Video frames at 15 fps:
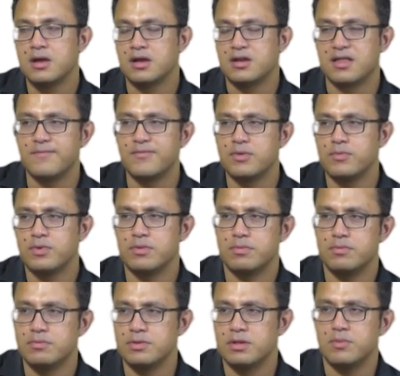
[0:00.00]
It's something
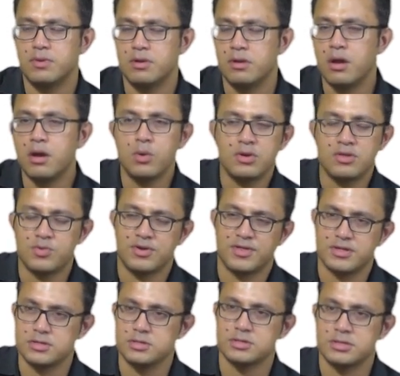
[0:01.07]
that we know as well
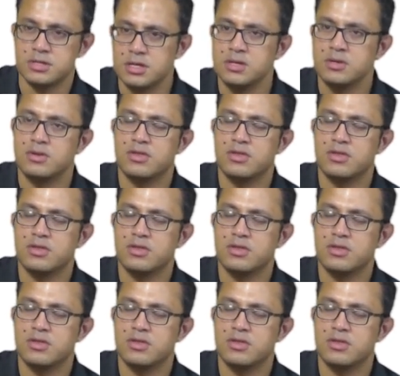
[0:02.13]
as don't know.